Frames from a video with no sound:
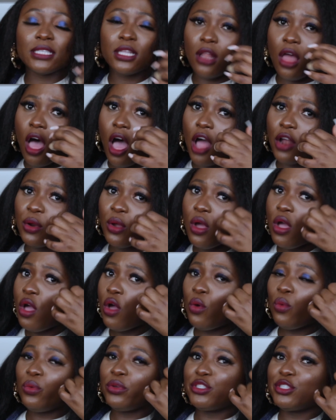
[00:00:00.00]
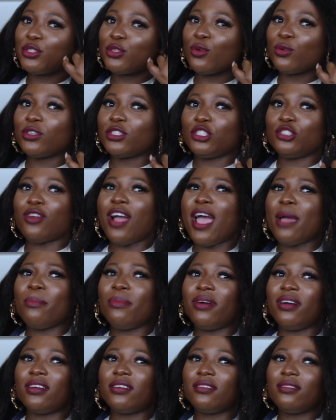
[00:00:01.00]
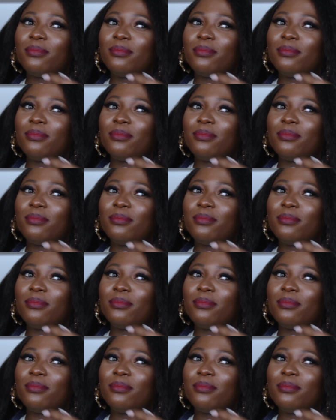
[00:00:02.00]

salon we just go to try but